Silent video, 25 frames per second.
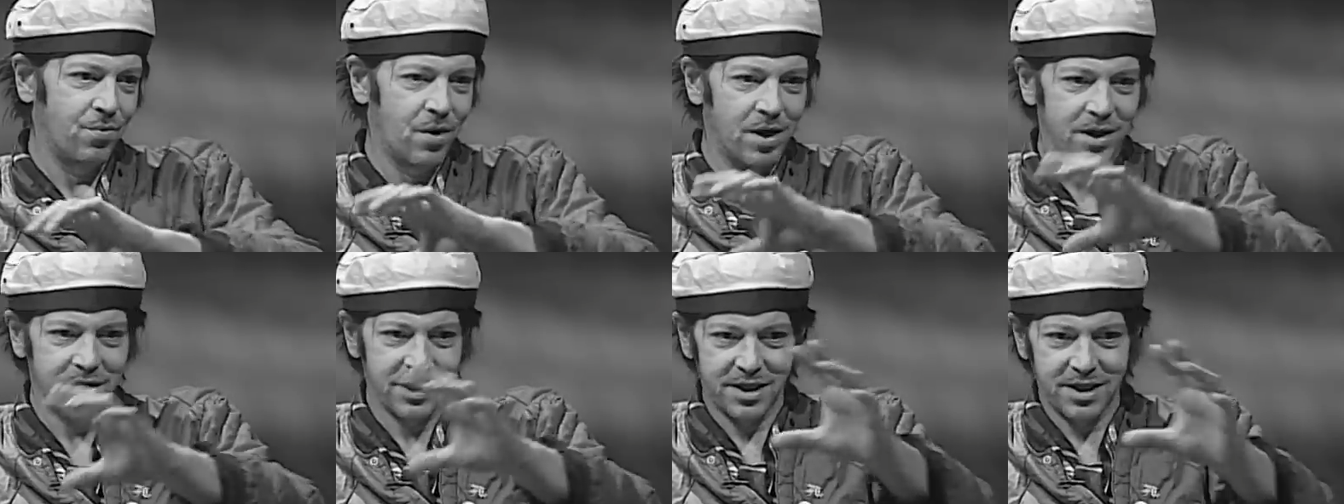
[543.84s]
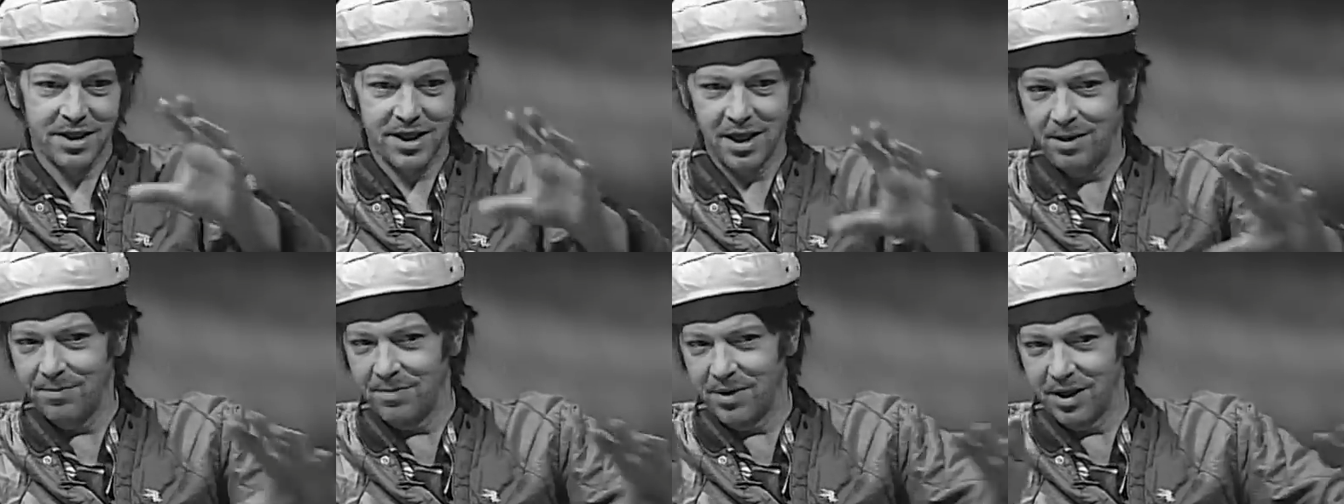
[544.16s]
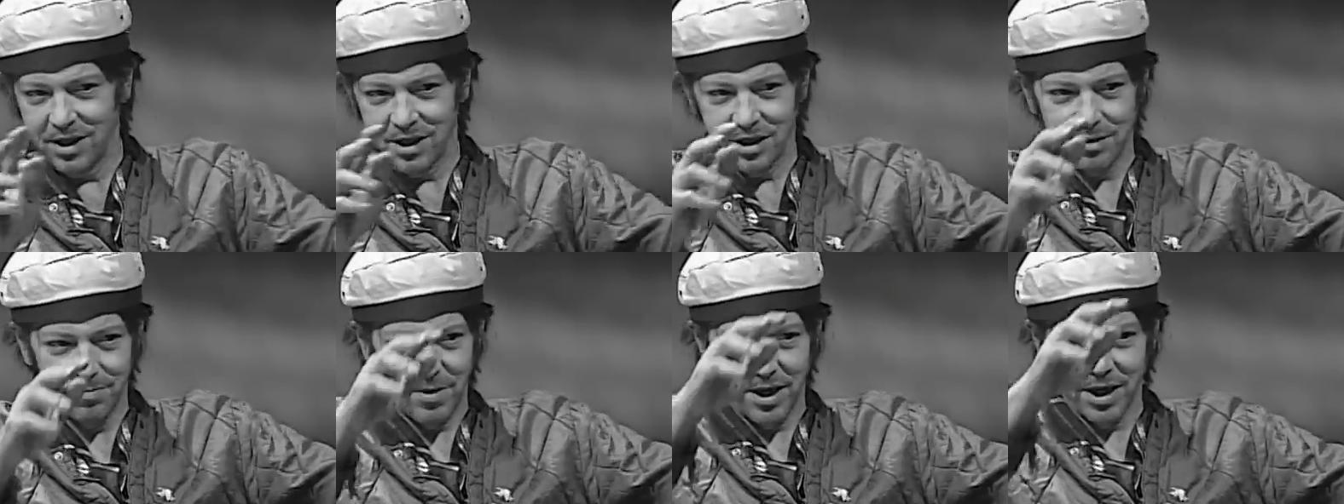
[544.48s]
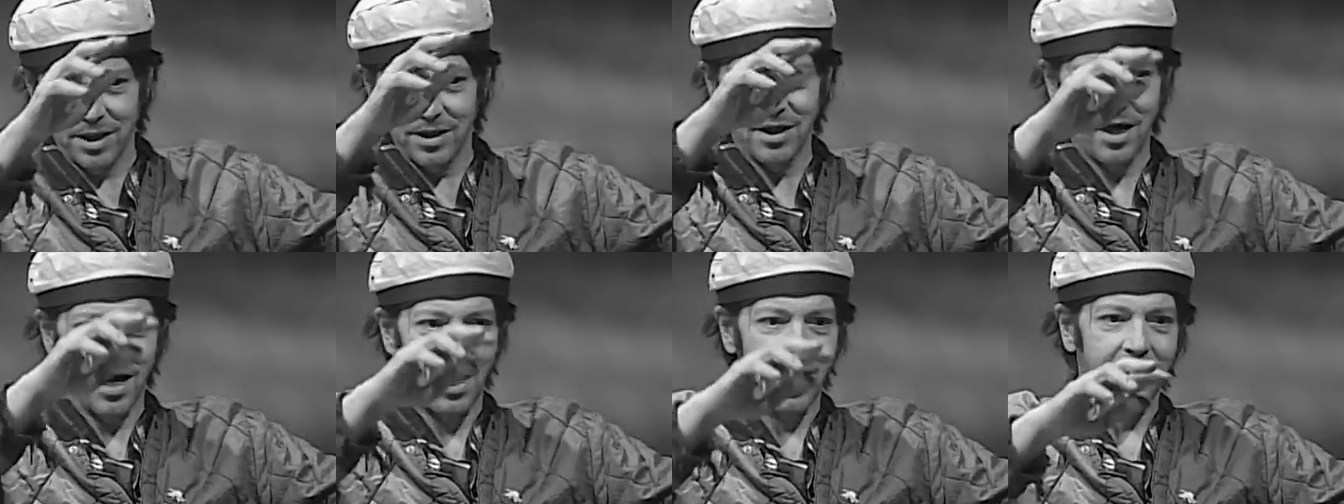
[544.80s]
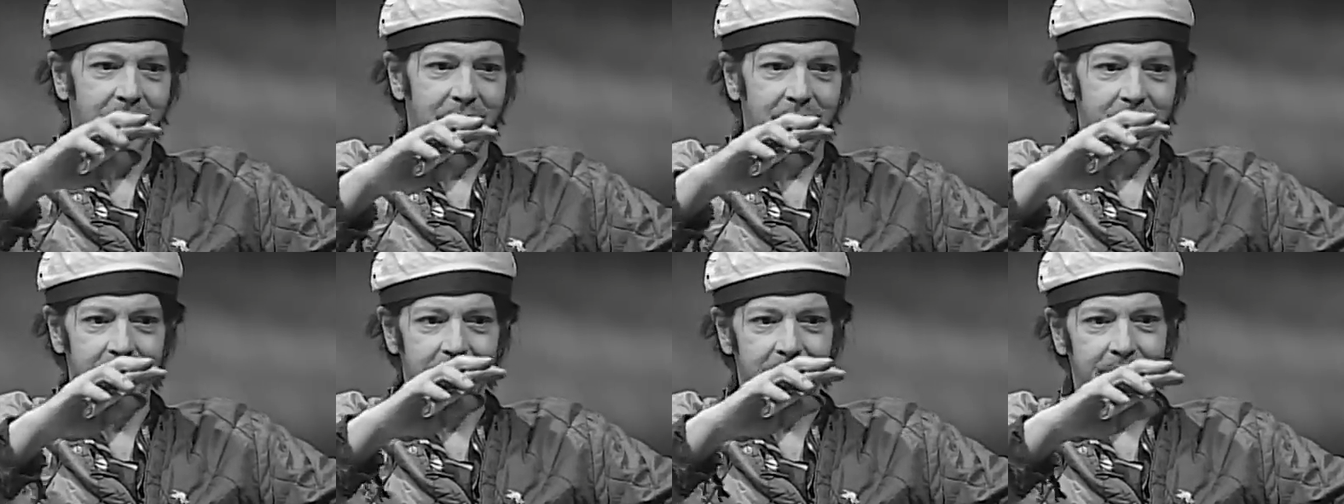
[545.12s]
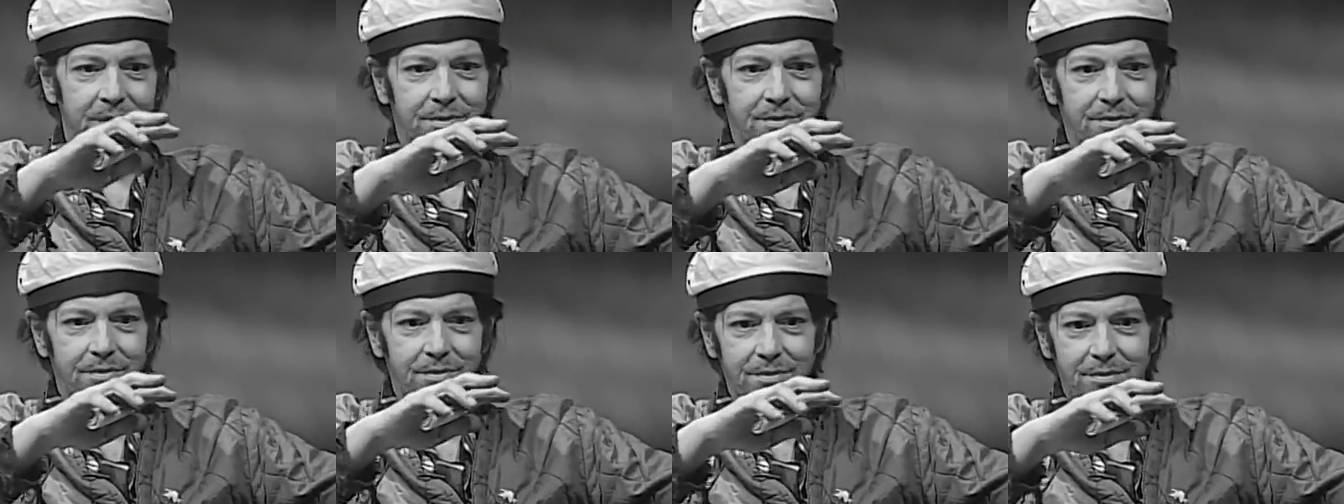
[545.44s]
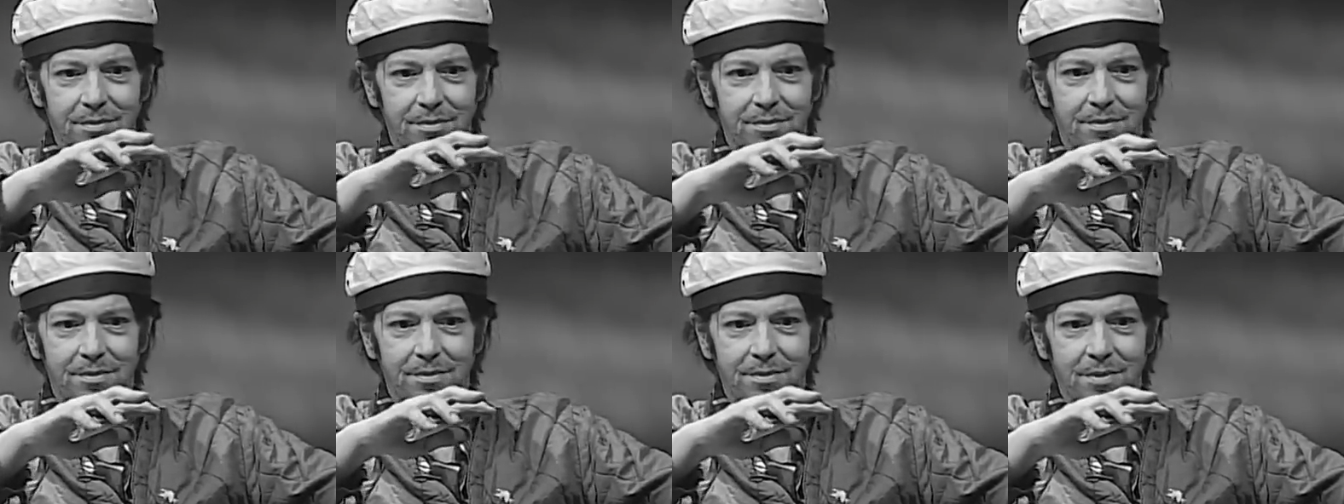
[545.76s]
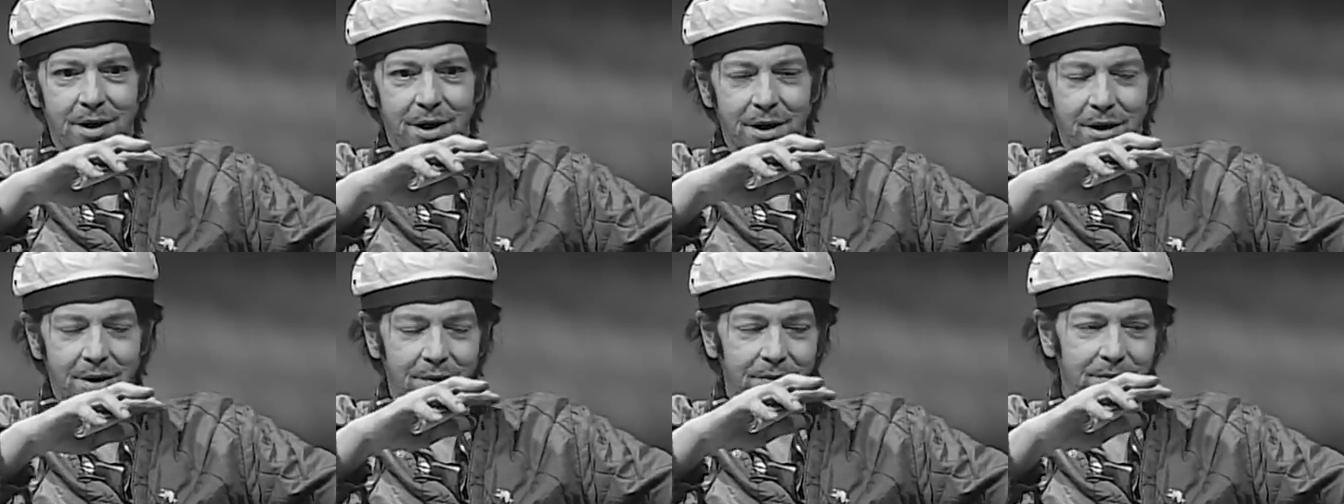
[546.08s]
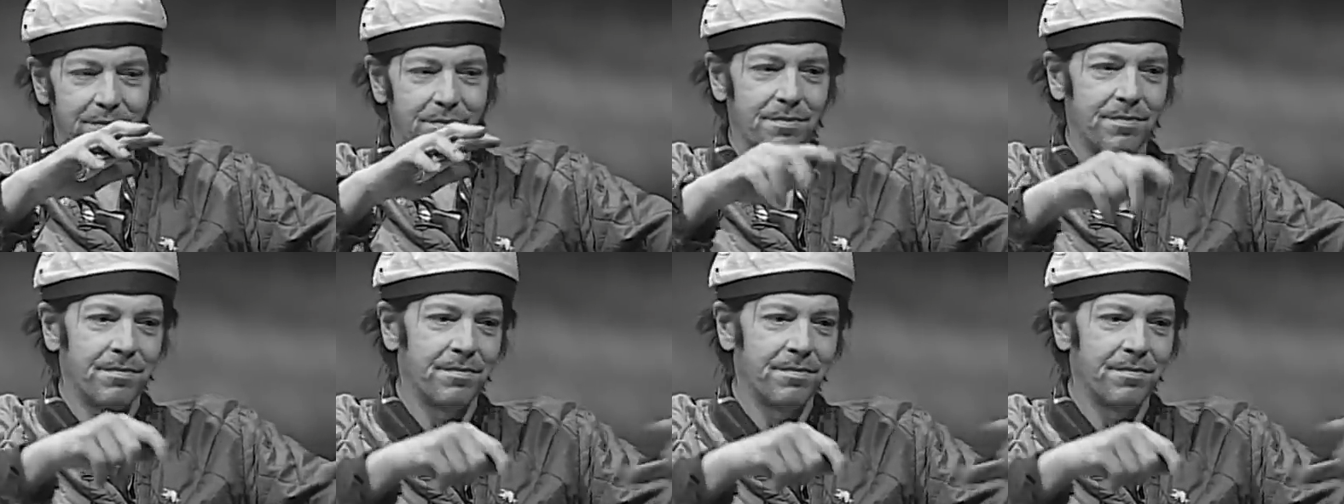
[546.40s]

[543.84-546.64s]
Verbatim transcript: one seamless, spectacular, you know,